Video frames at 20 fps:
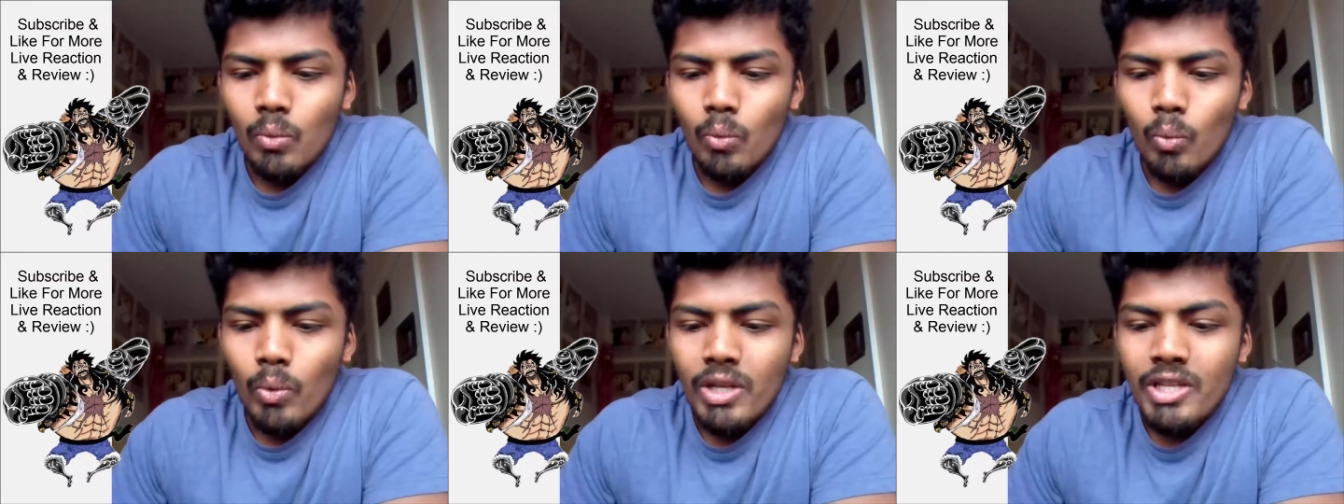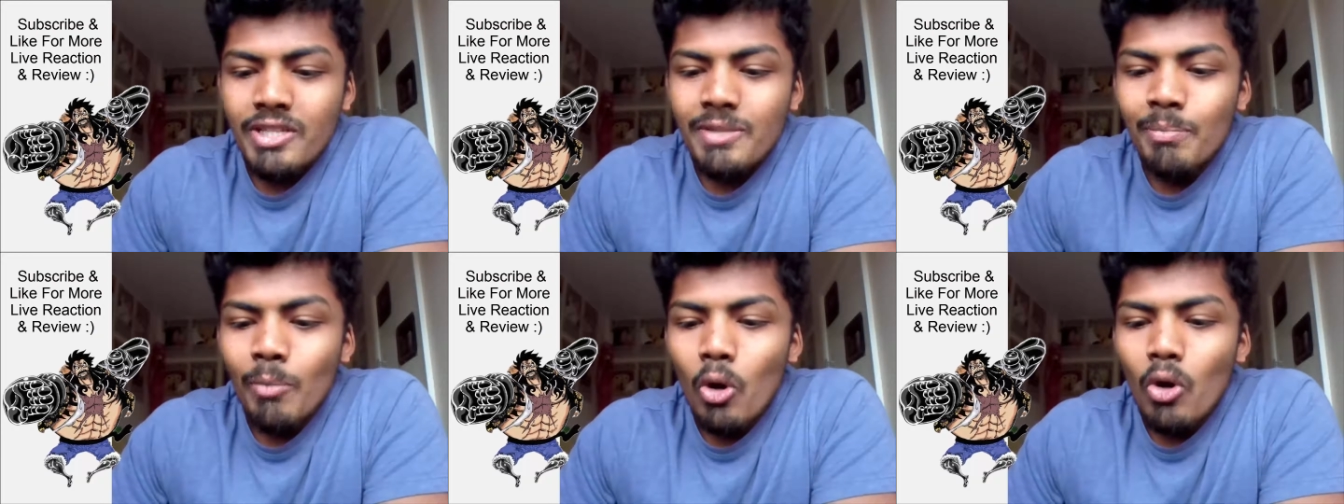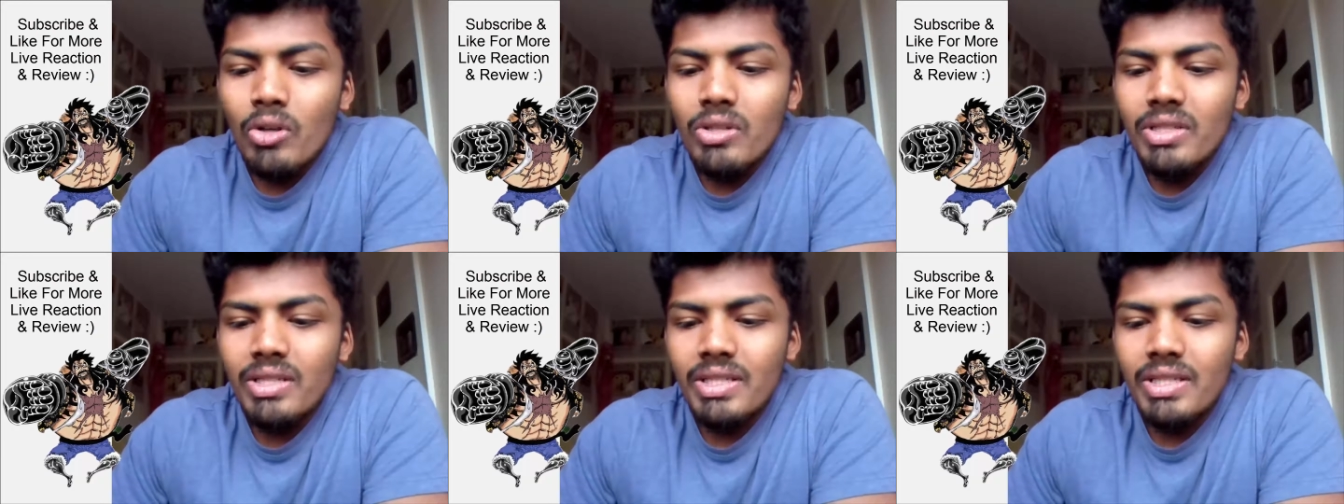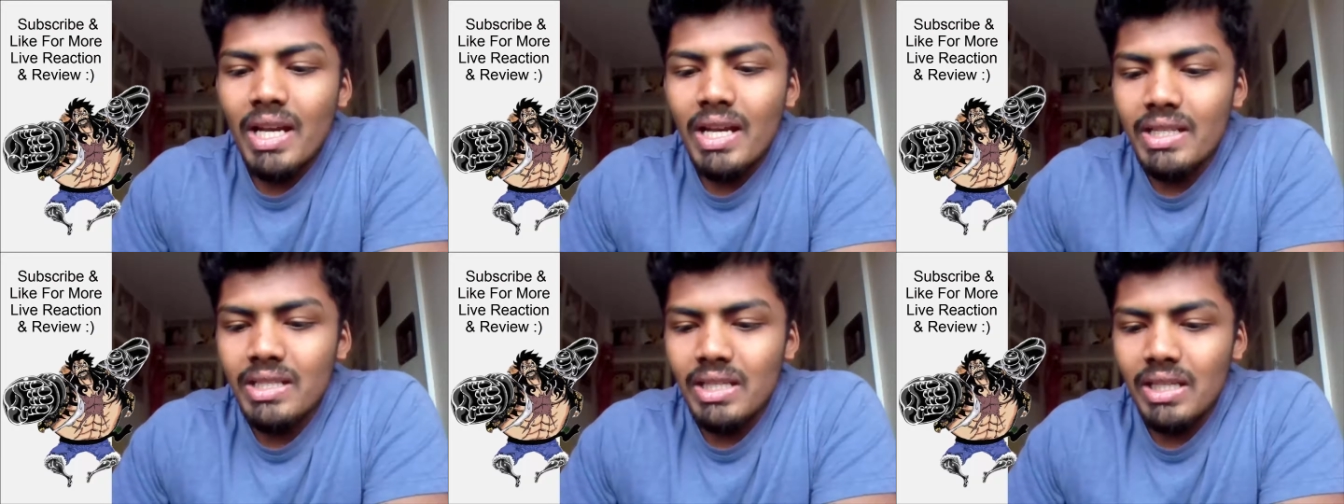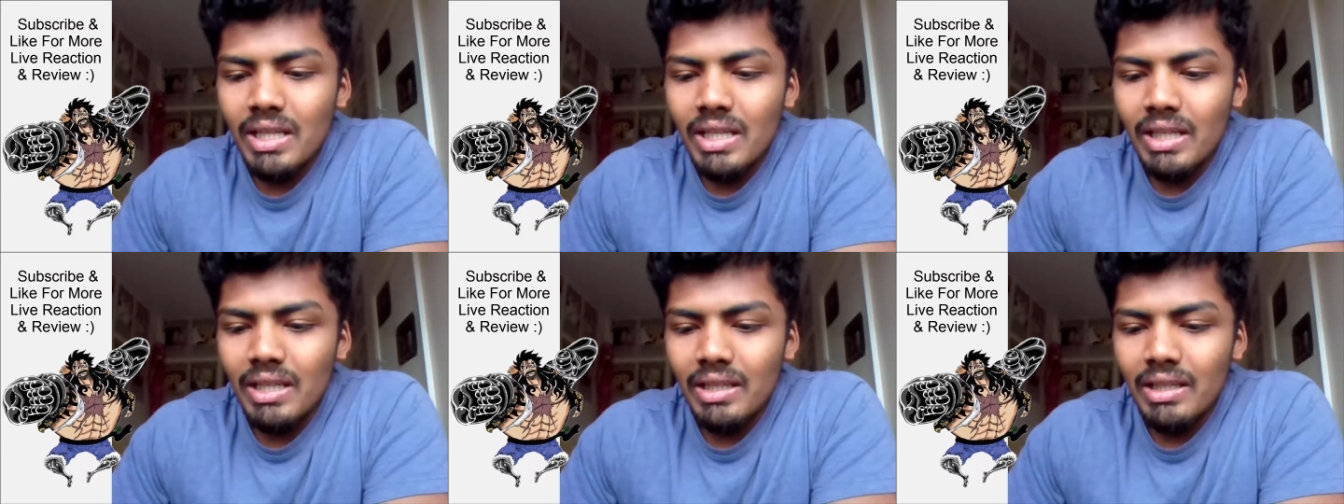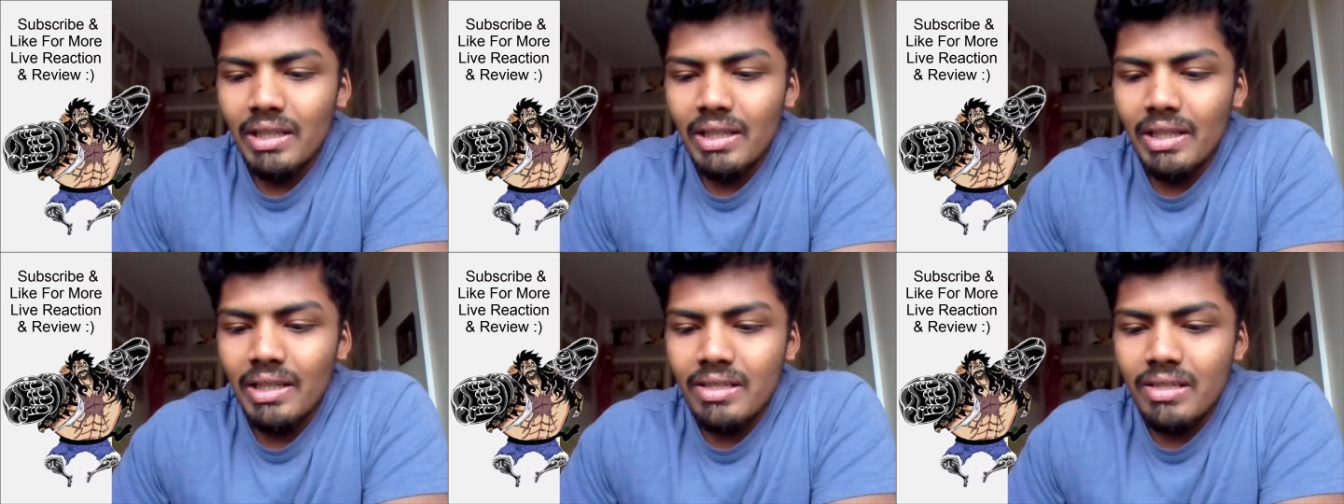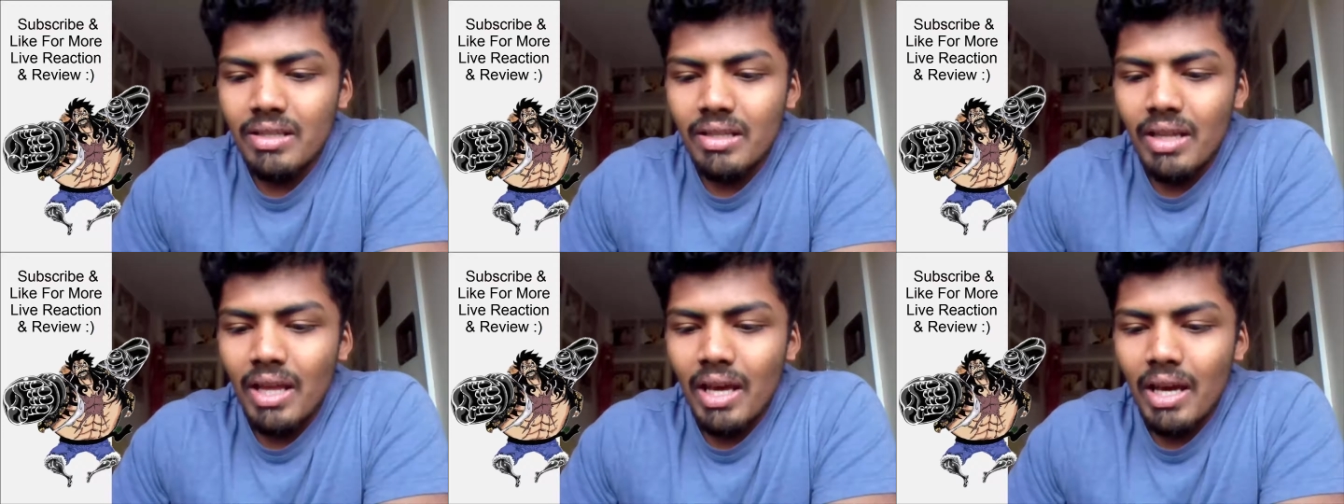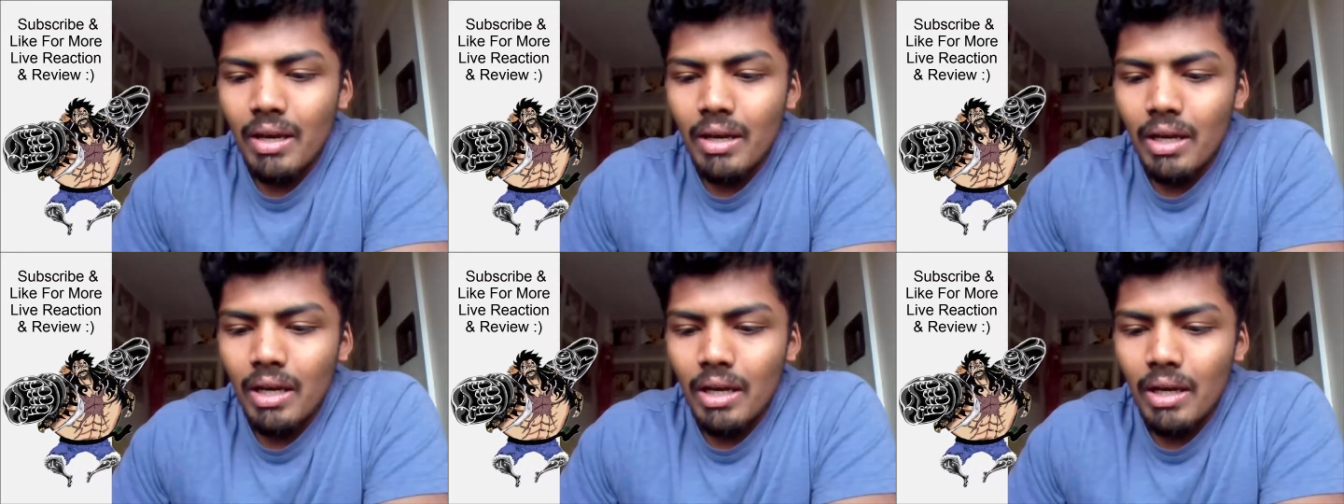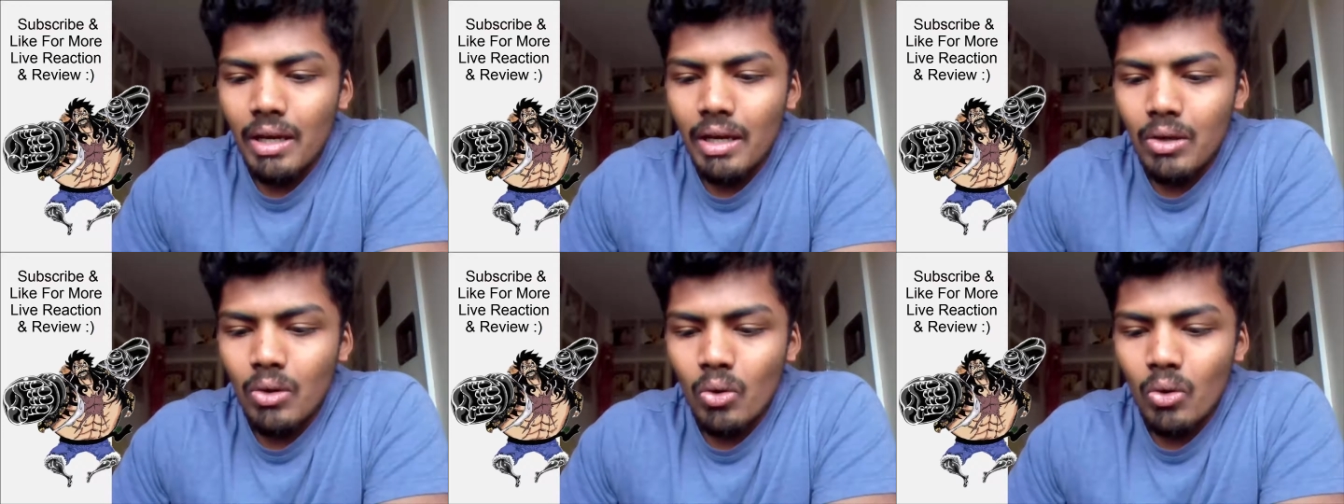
Vinsmoke Sanji. Let their